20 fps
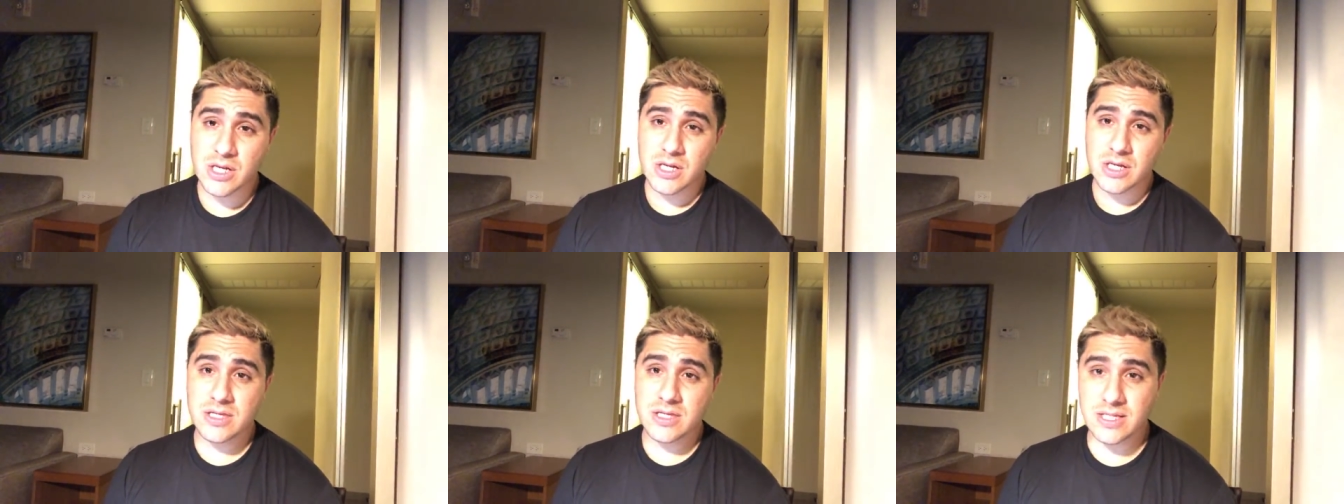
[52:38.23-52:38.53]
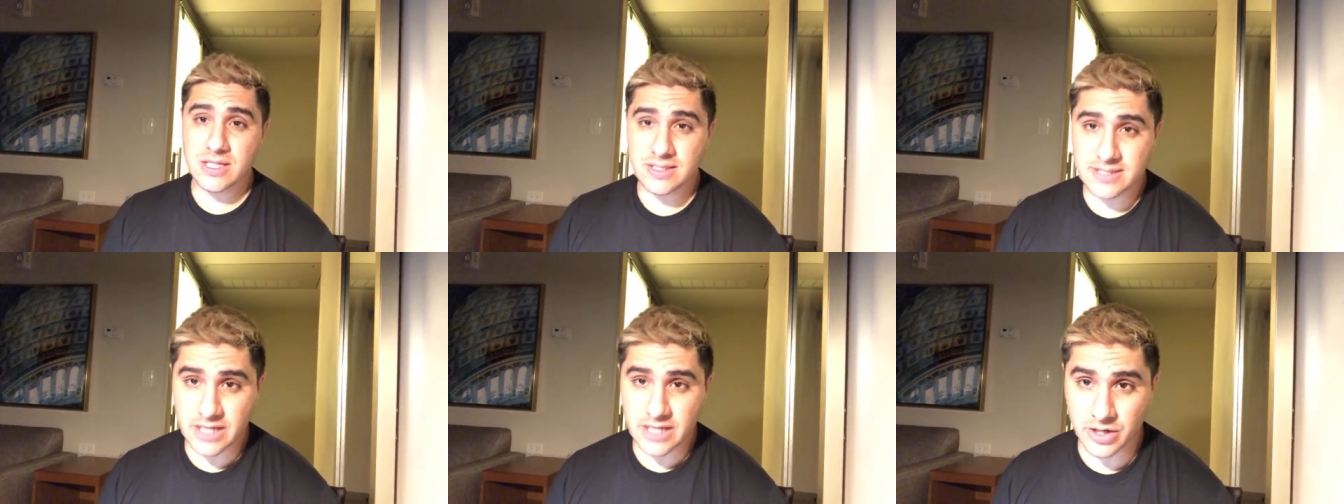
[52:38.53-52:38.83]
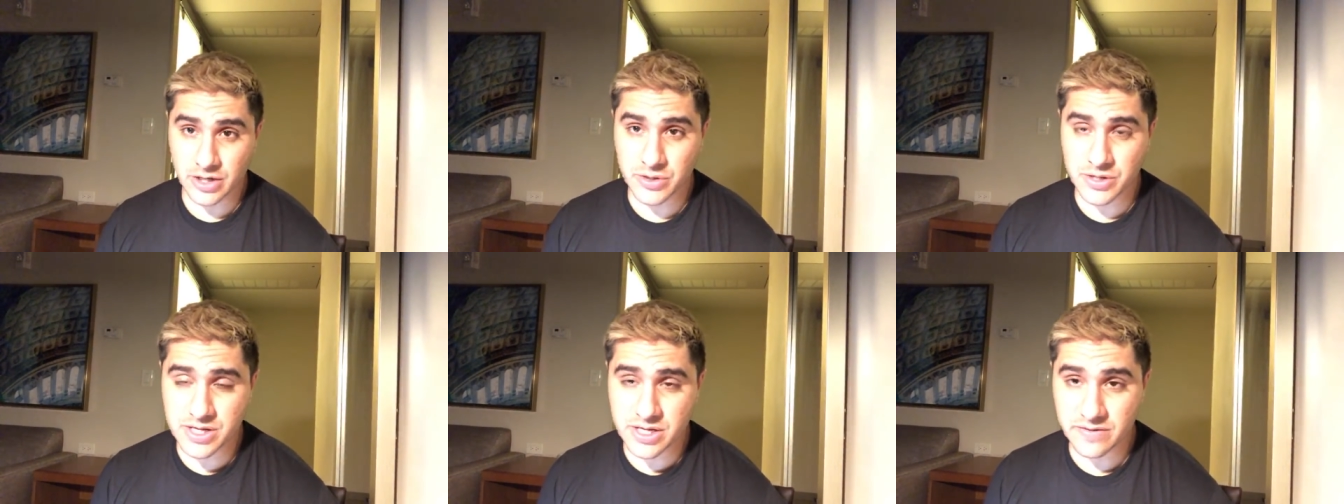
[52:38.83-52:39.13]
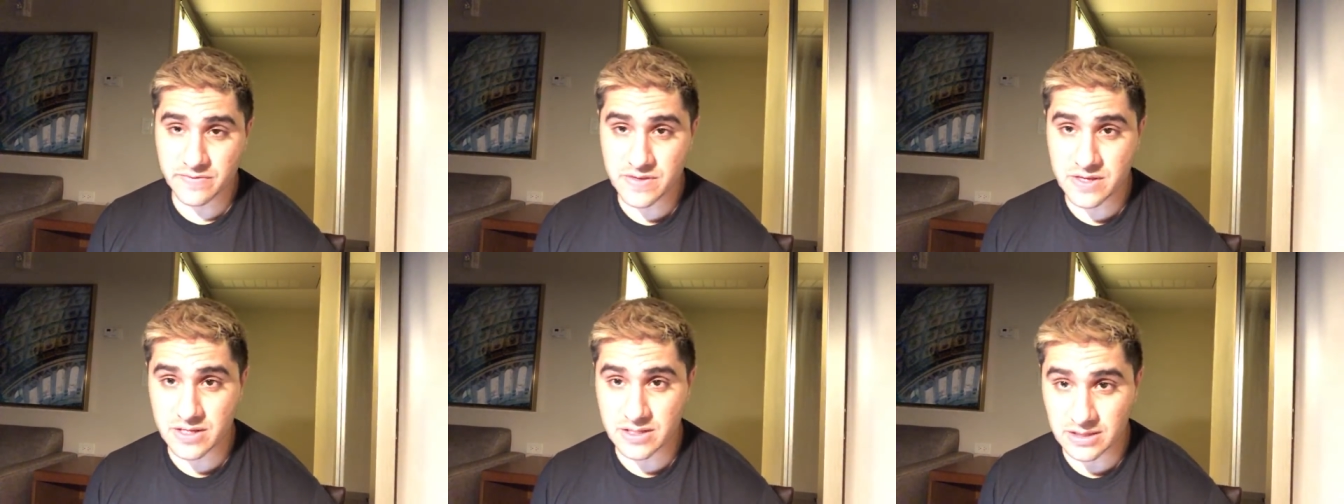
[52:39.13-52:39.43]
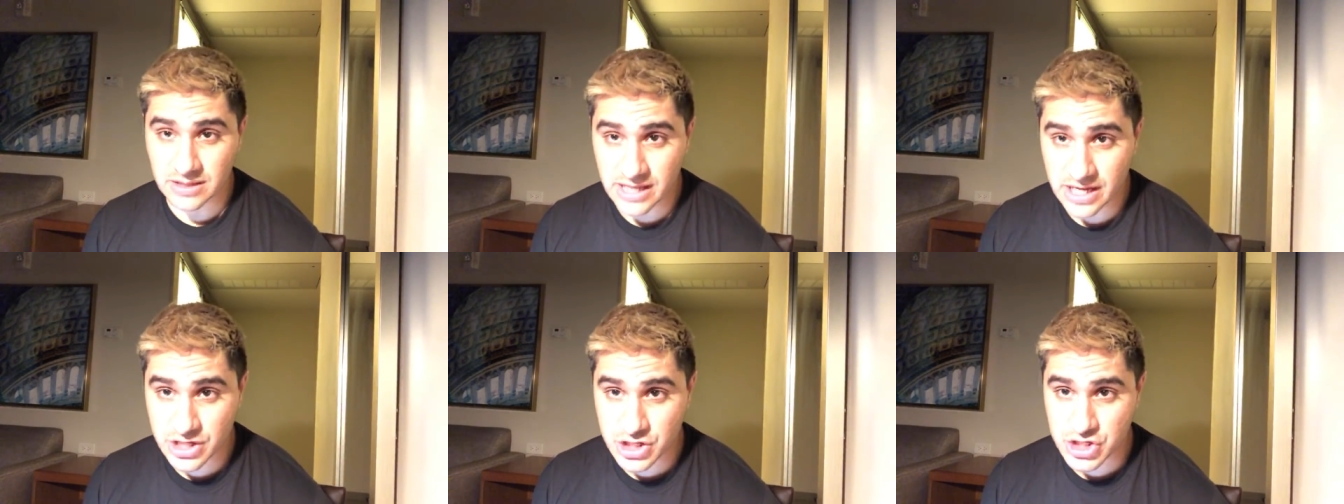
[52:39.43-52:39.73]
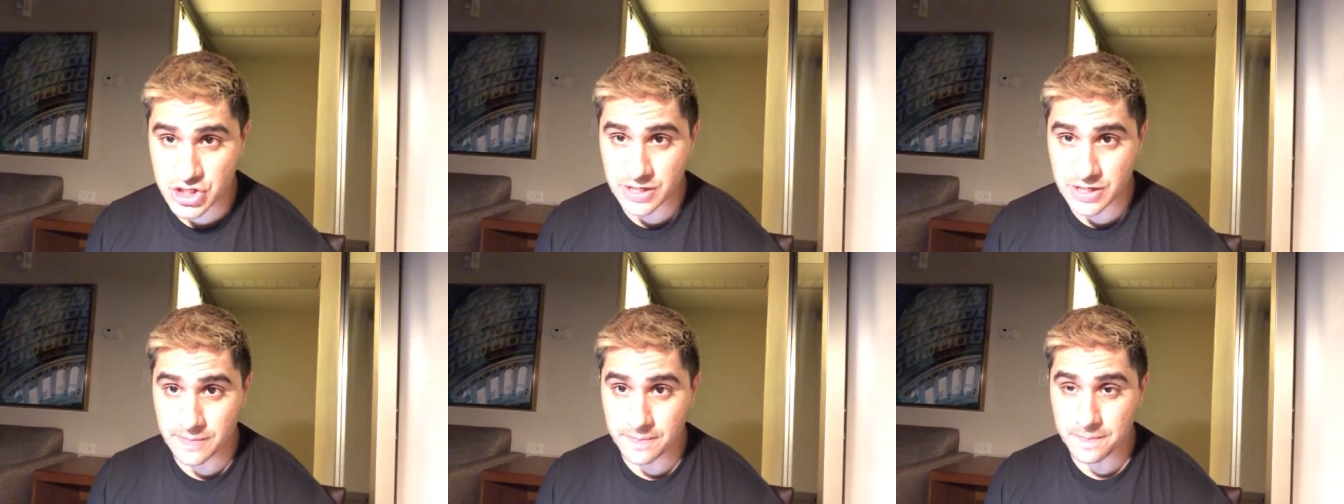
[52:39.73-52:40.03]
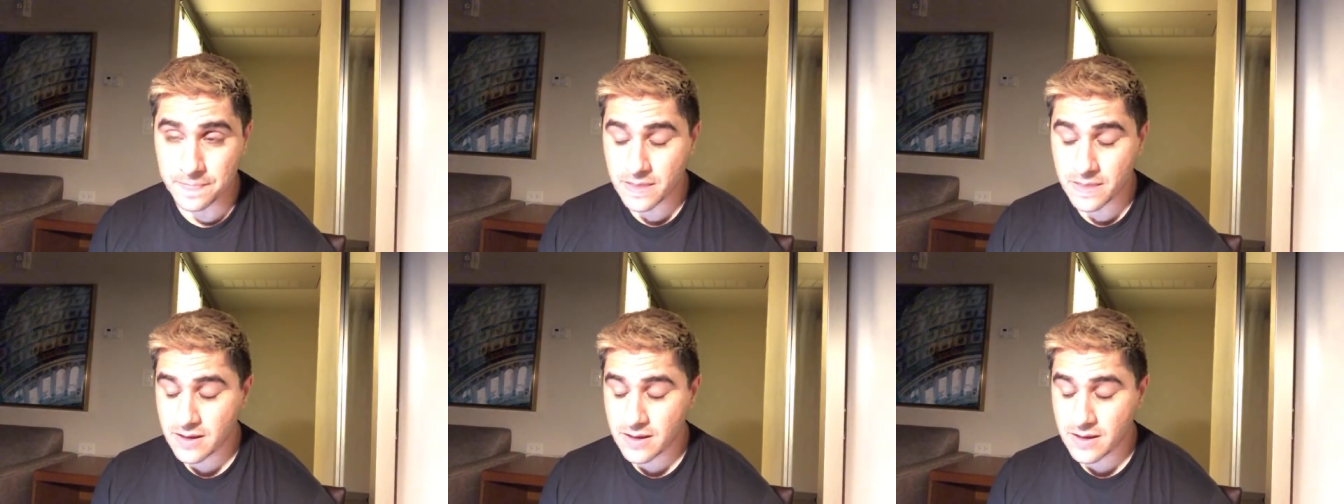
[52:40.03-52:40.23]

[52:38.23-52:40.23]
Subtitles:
the integrity of the election.